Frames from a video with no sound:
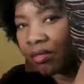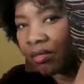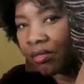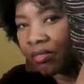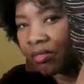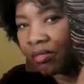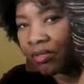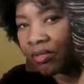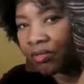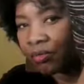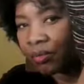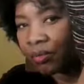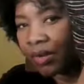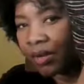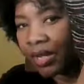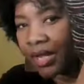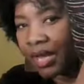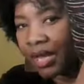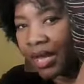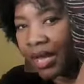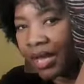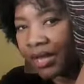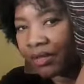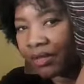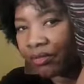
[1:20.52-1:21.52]
this way
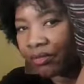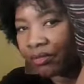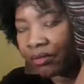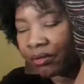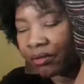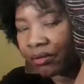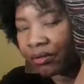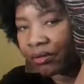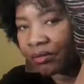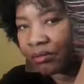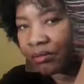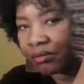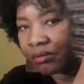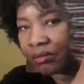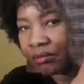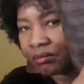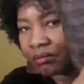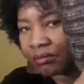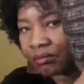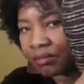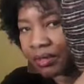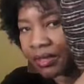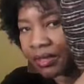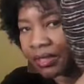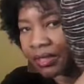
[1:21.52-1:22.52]
either,
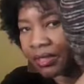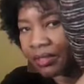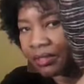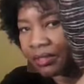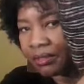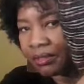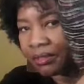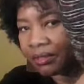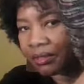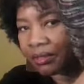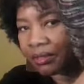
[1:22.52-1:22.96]
right?